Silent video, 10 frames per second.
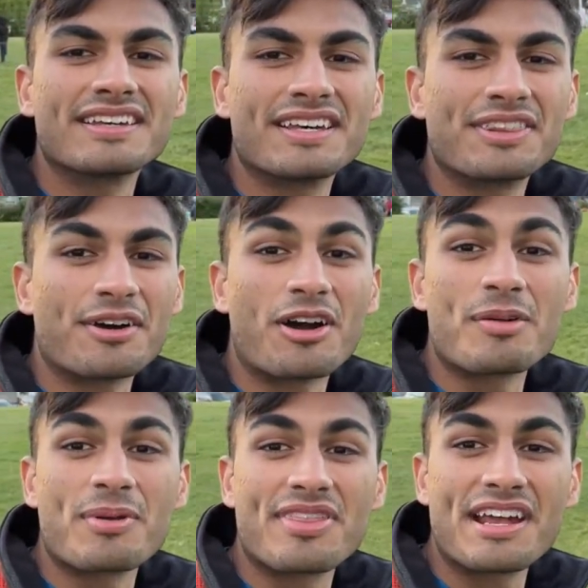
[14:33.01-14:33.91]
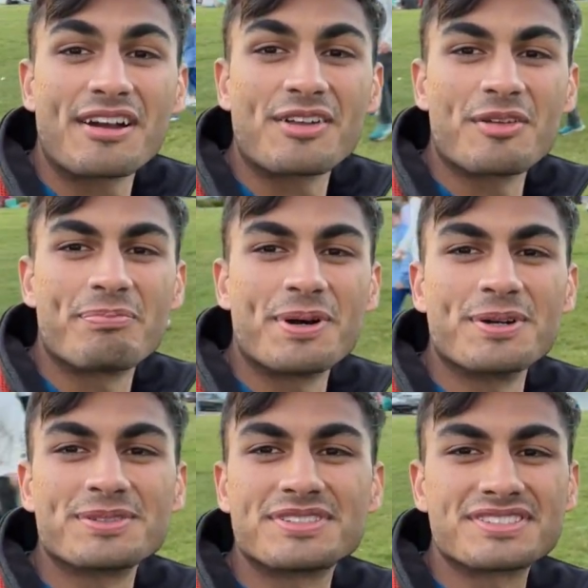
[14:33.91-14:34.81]
The harbor there, all the
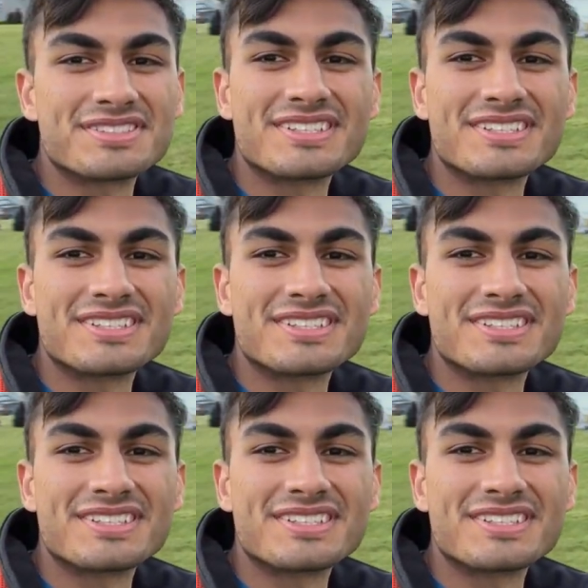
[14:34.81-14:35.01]
boats.